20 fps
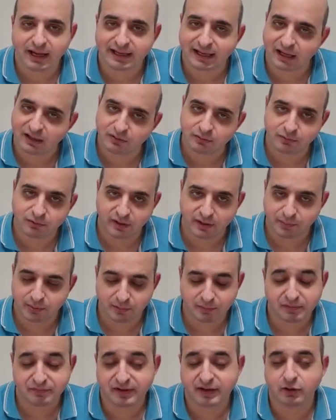I can't quite
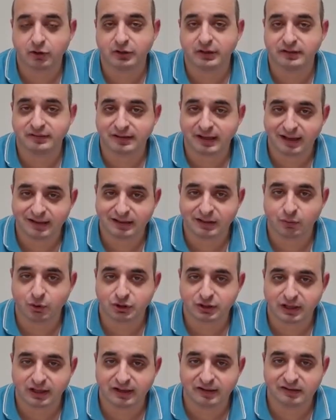put my finger on exactly
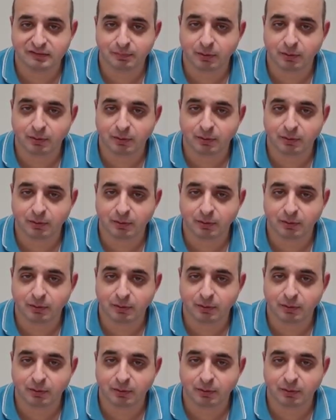what it is,